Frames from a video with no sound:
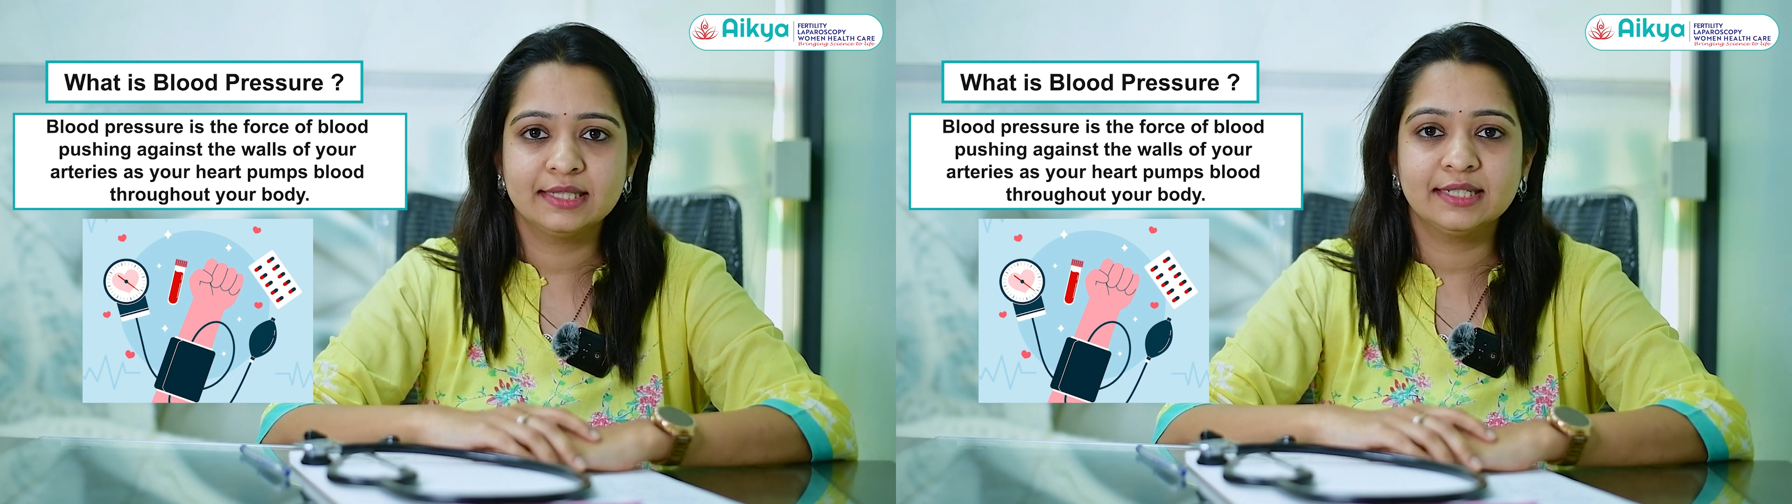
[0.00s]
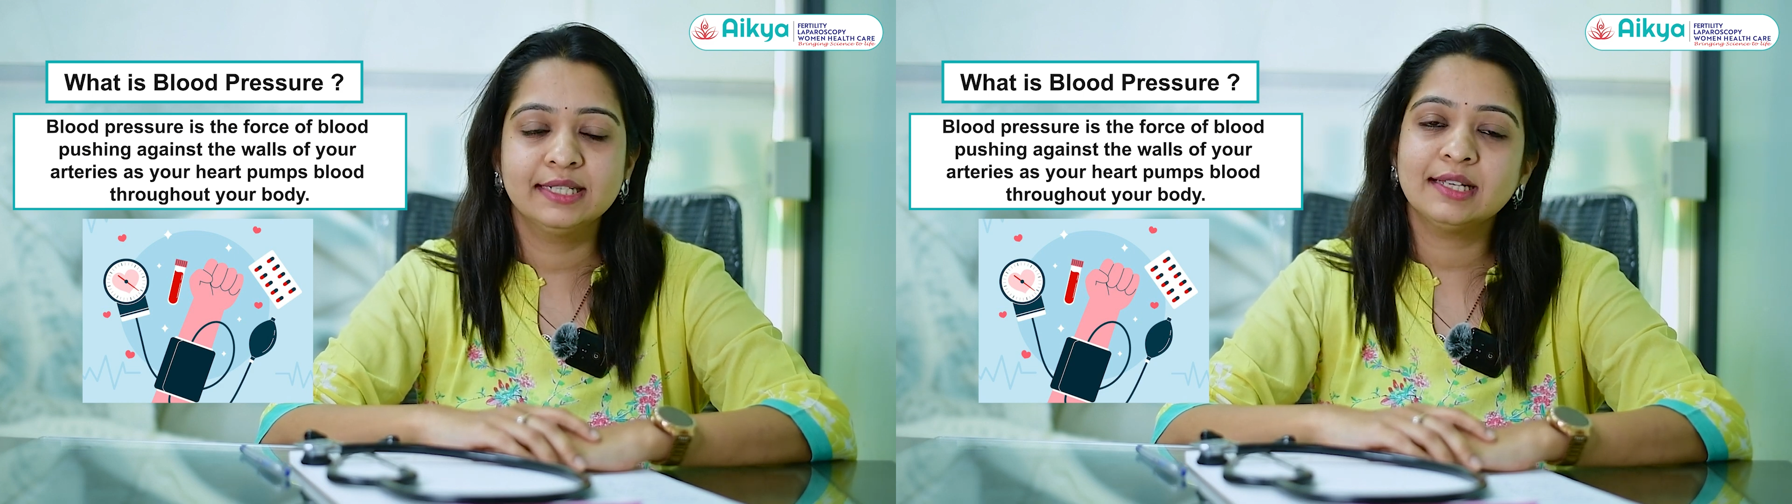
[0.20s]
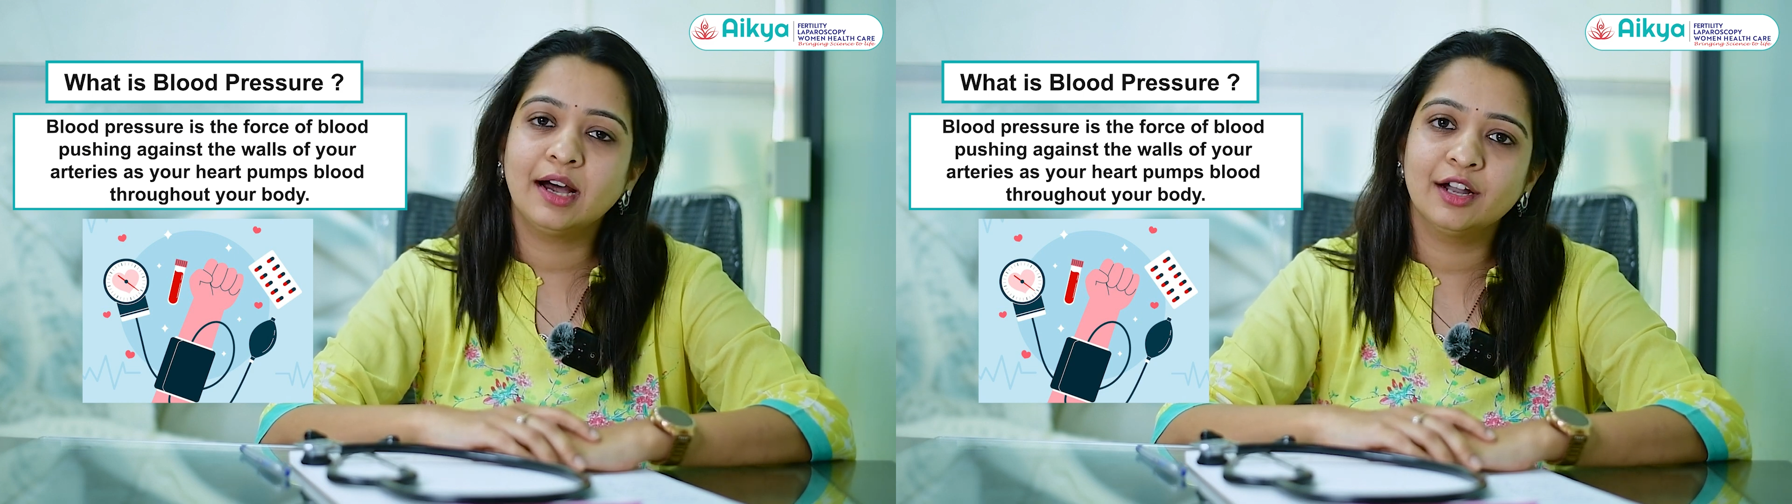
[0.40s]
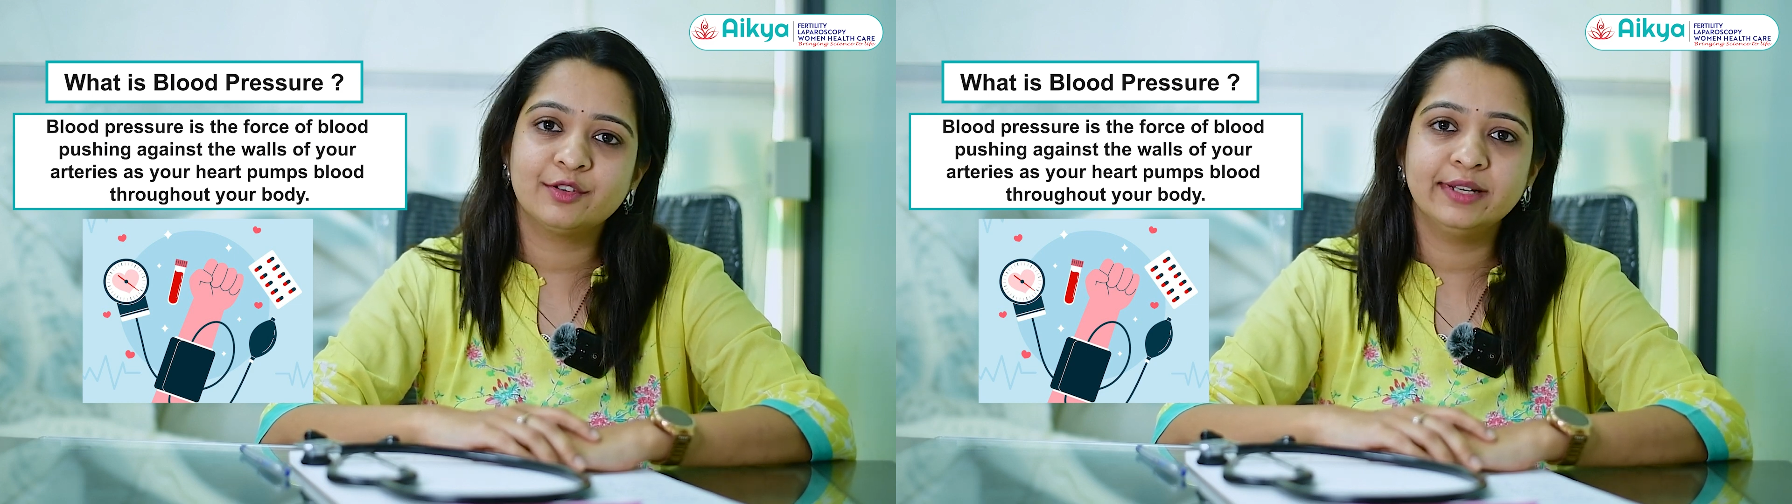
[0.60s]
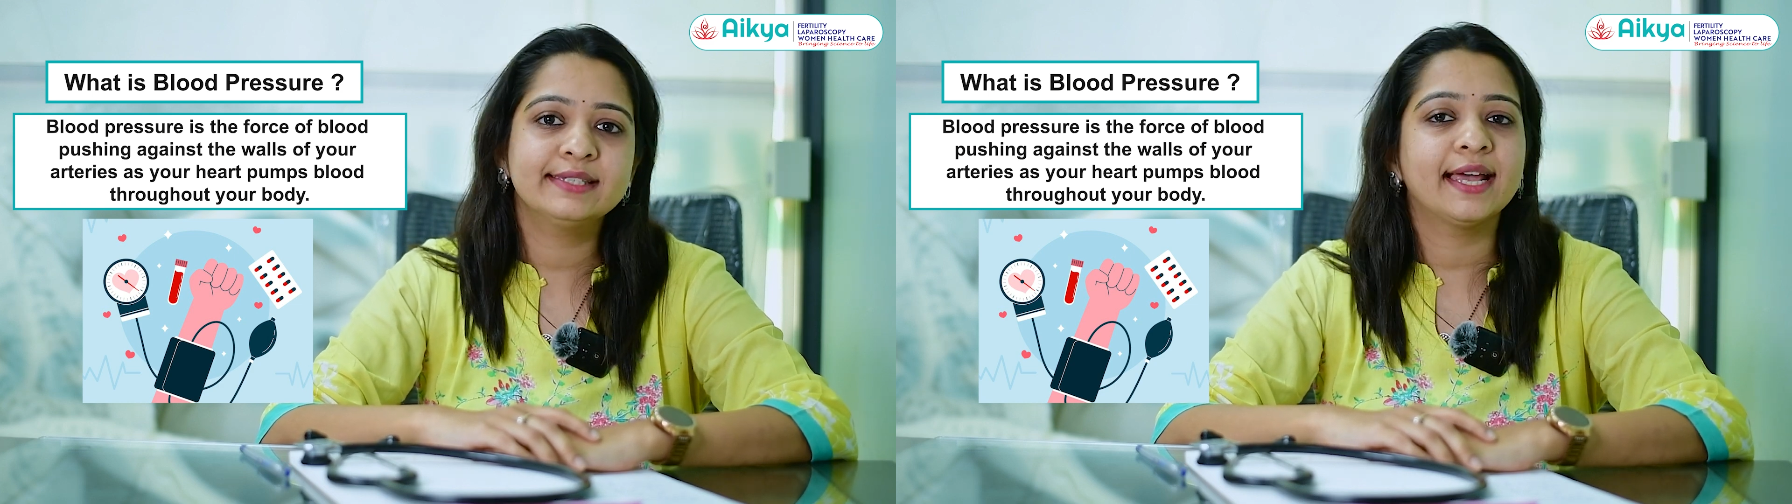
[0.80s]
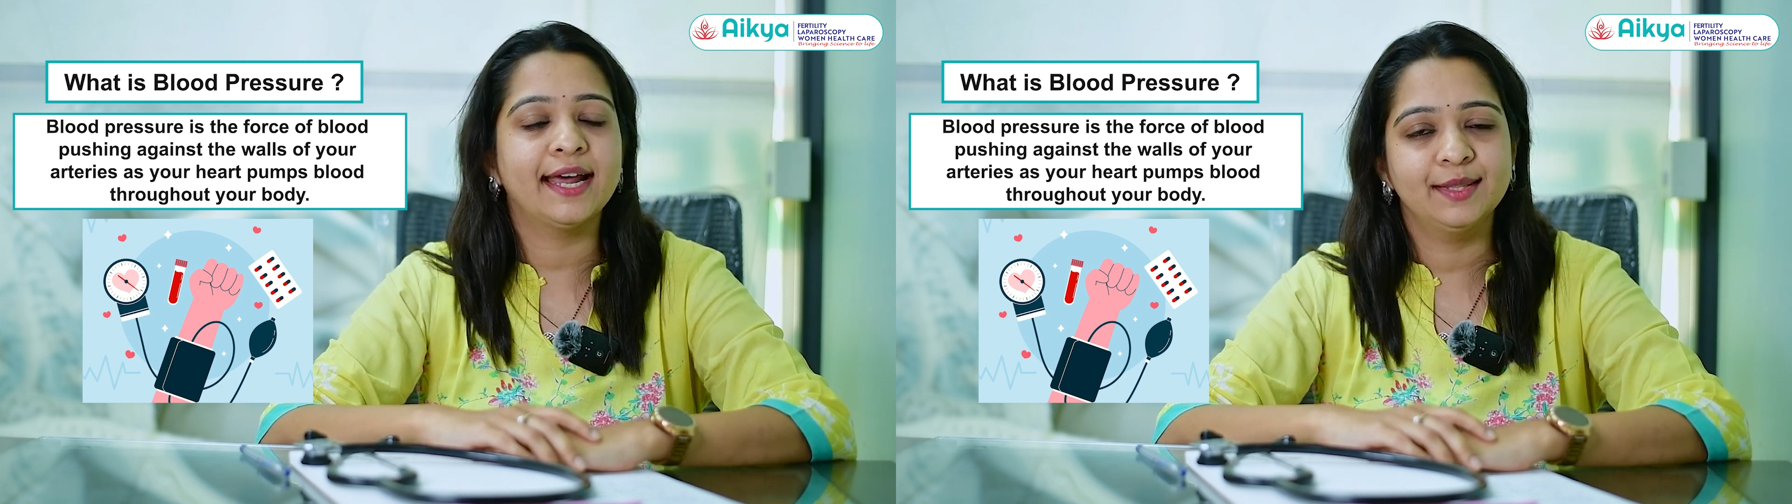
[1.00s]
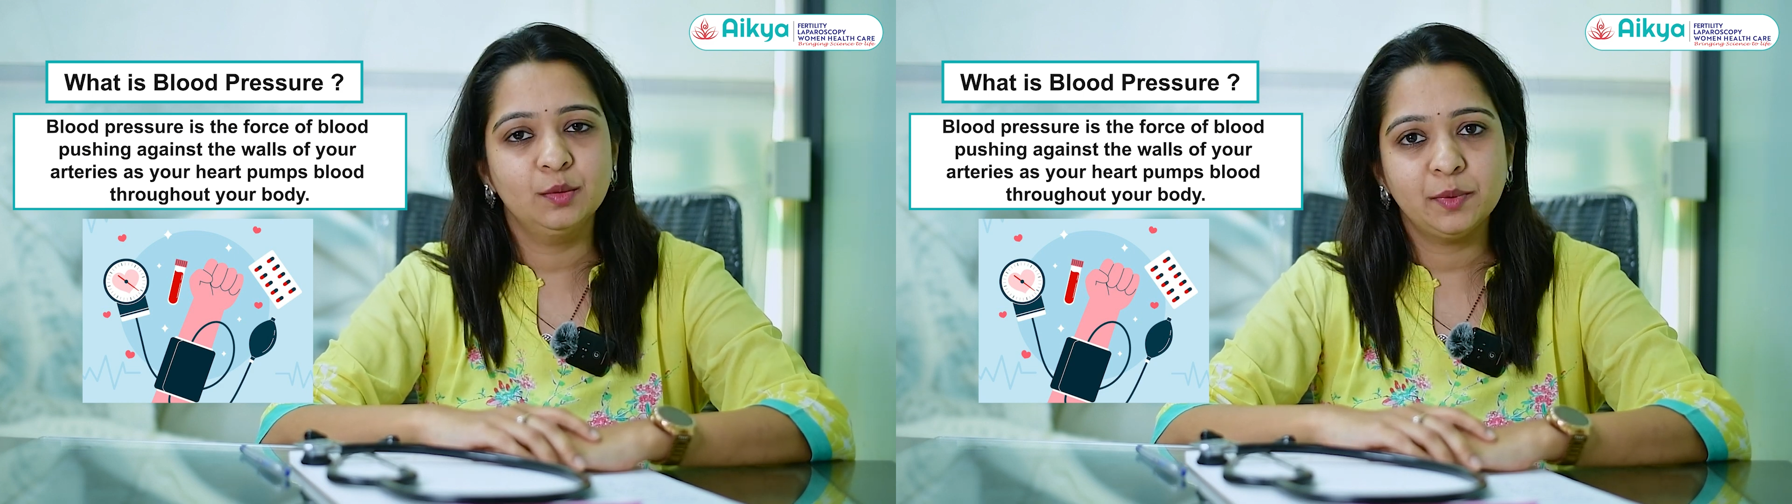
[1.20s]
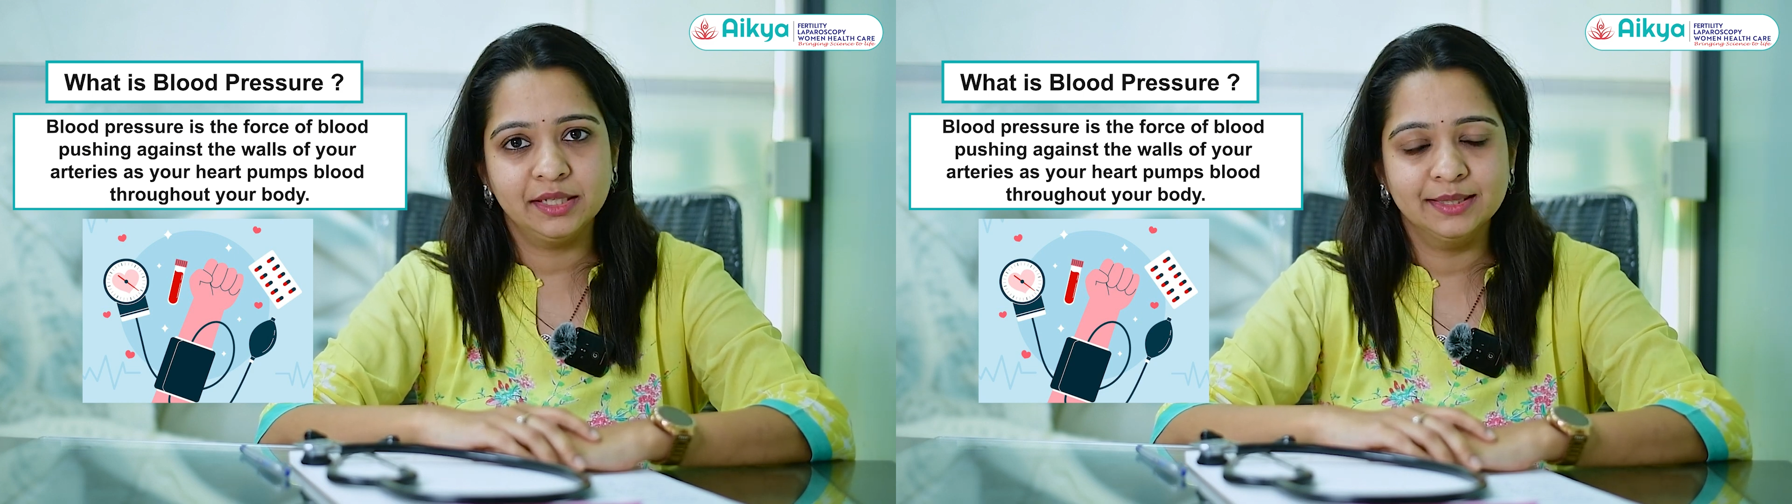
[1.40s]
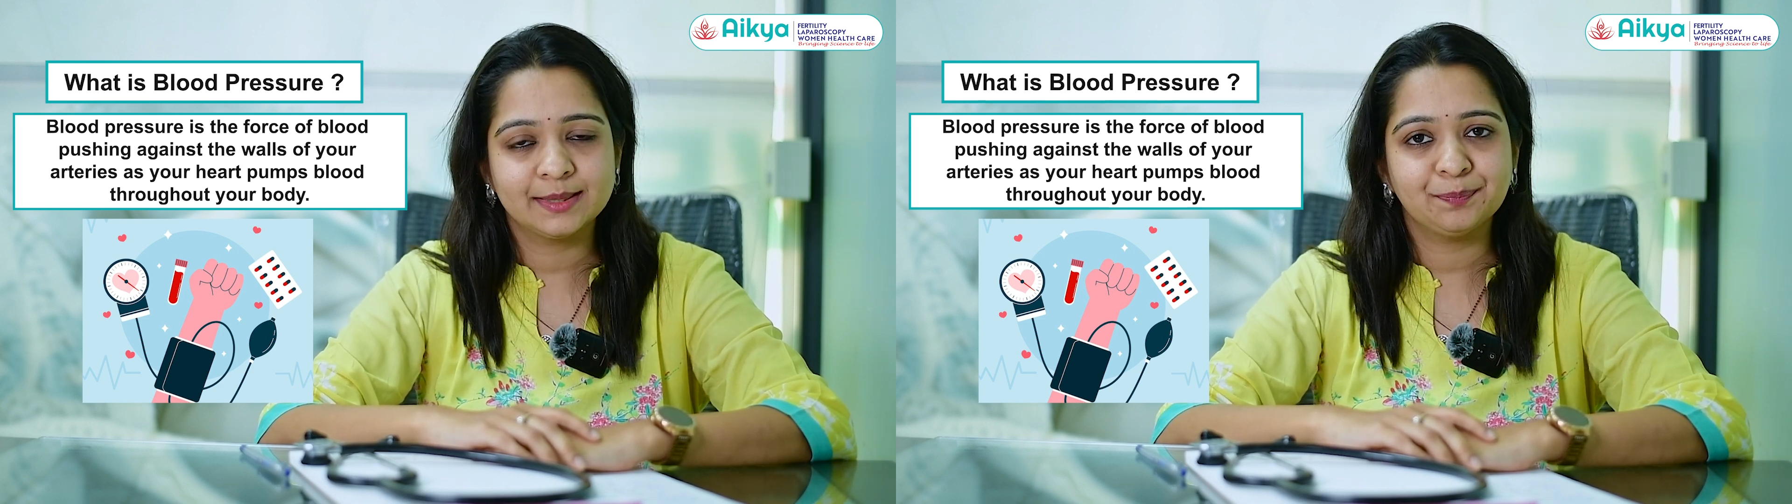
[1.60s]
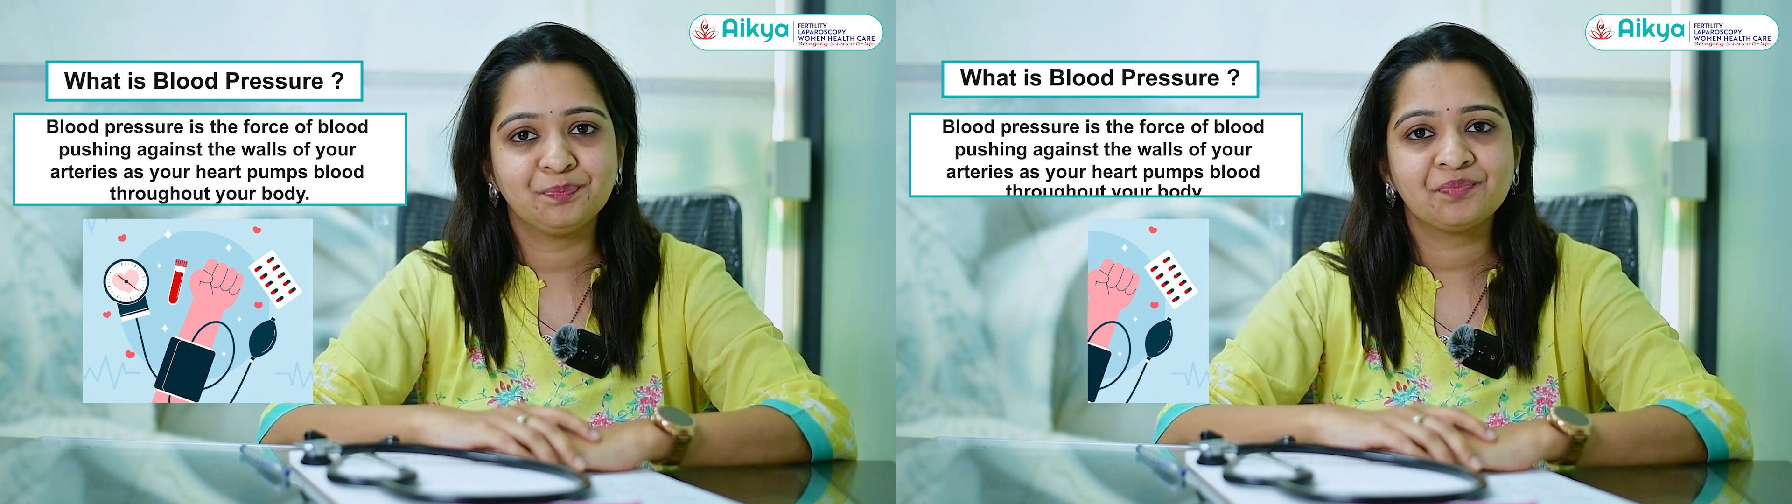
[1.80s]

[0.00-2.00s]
that is arteries and the veins.